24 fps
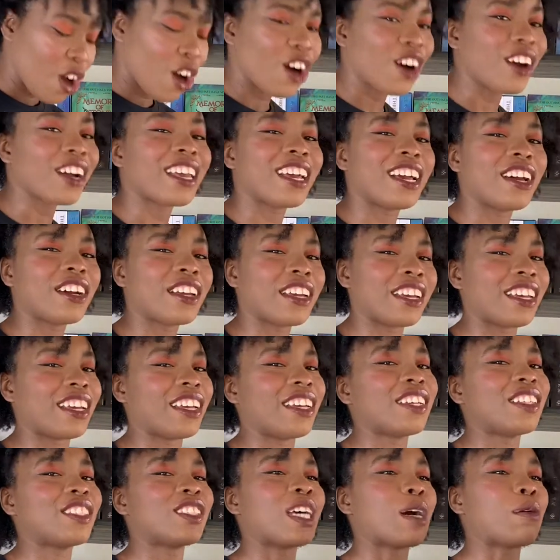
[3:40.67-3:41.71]

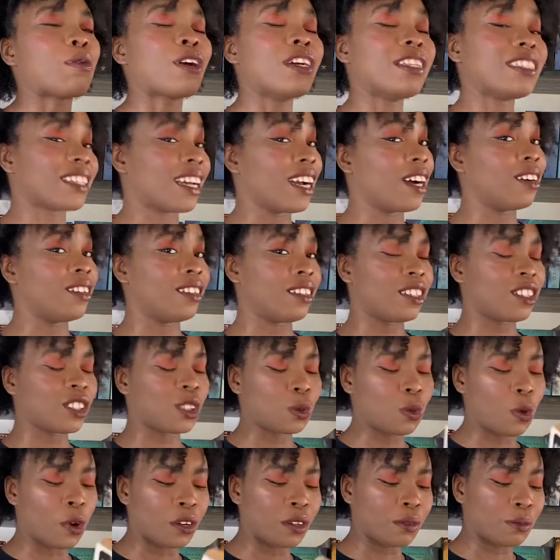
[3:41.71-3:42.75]
Okay. So I'm going to count this
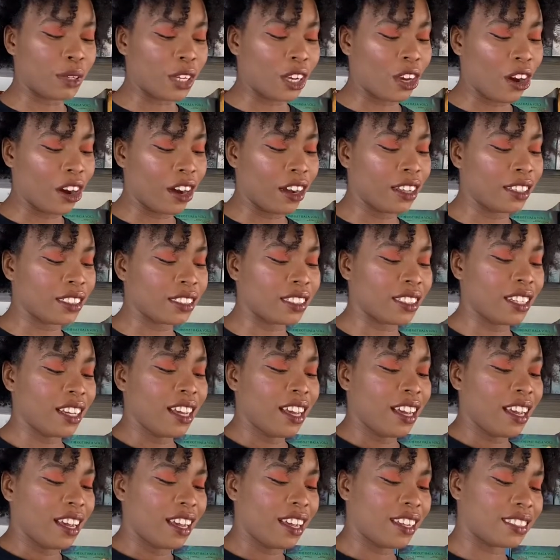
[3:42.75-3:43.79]
one because
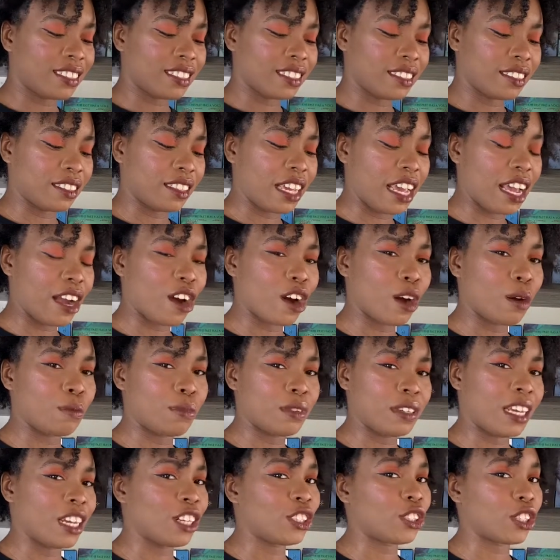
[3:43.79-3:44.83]
it's a
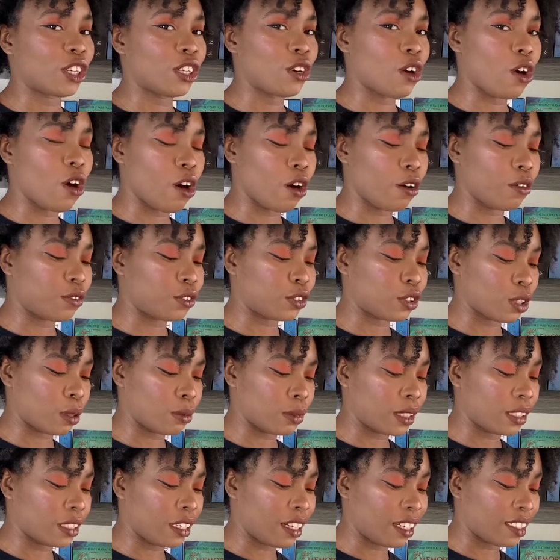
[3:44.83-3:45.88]
combination of some
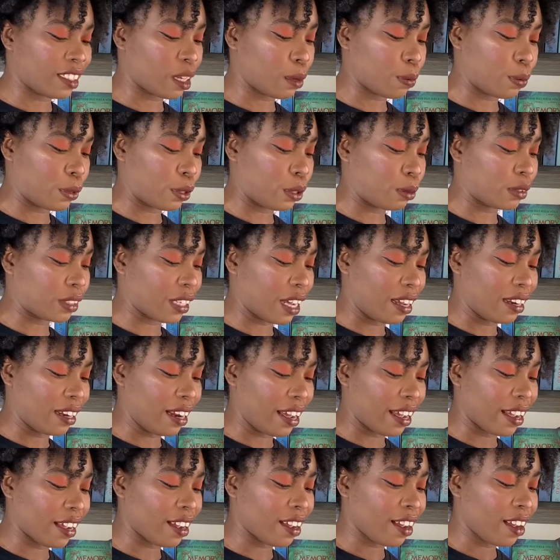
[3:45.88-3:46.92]
selected poems, and
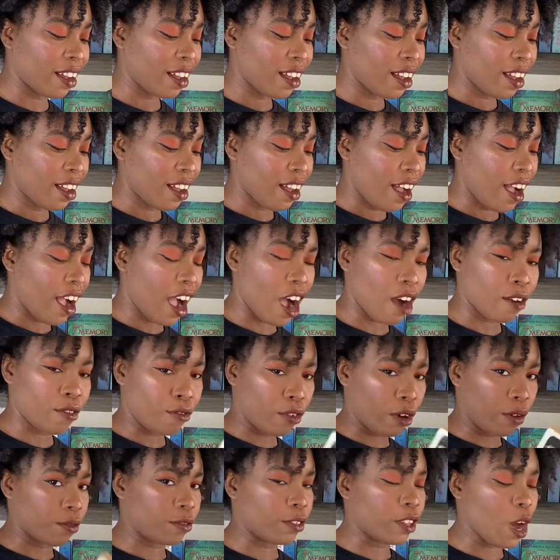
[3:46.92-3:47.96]
like half
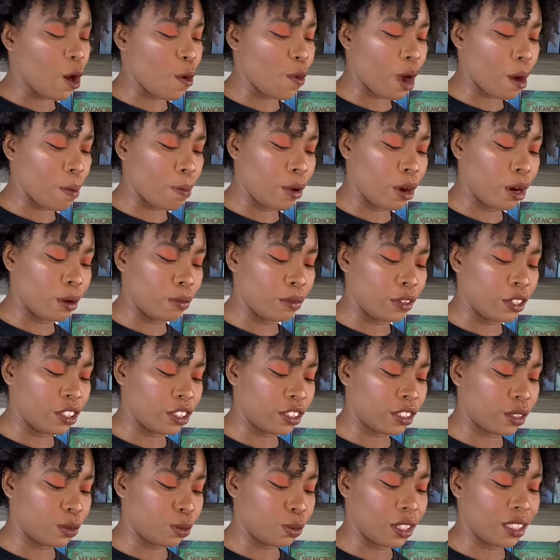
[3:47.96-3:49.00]
of them were
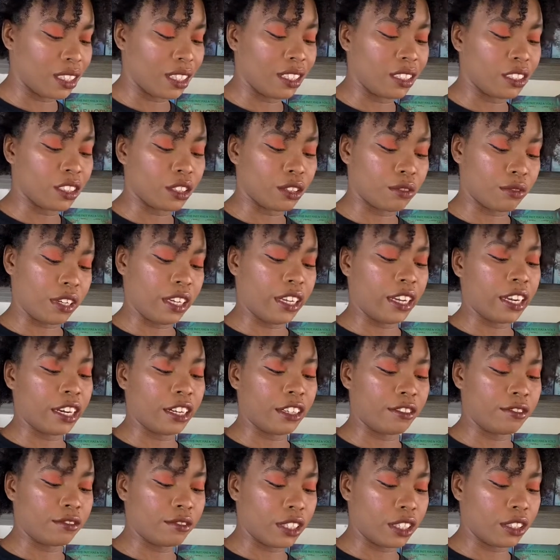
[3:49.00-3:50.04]
published within the
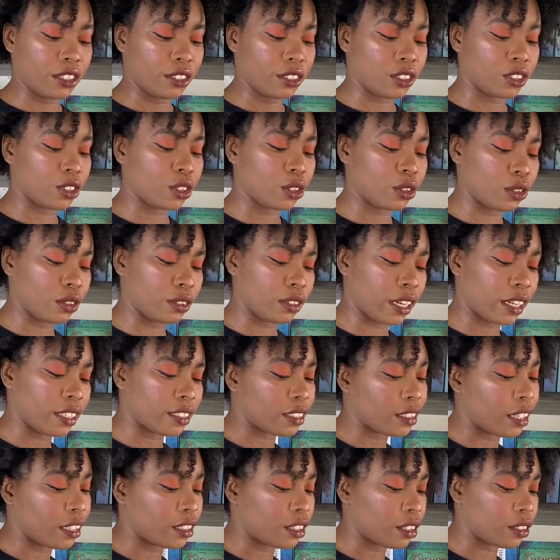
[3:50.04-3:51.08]
3-year radius. So
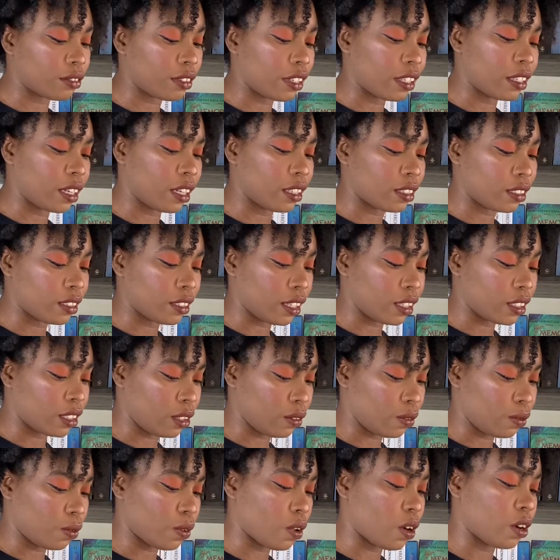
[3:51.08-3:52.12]
1993,
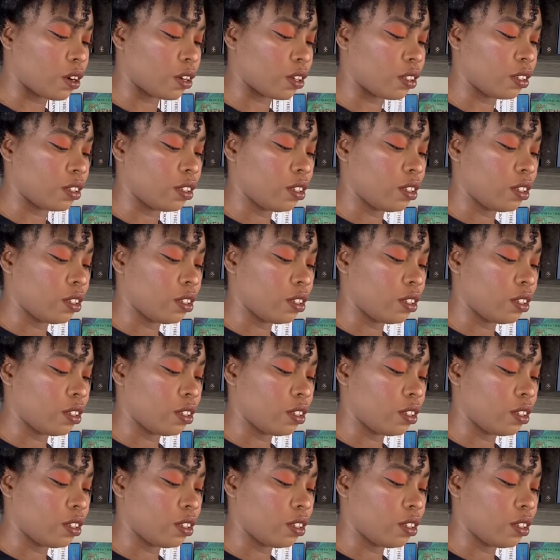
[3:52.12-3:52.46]
1994.